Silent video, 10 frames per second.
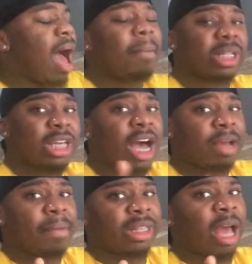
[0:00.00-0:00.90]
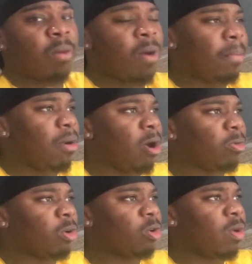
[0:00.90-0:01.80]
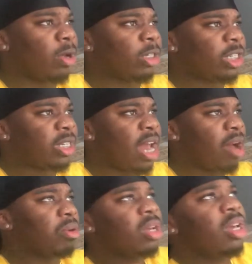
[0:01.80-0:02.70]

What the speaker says: I'm gonna talk about that one part real quick just now.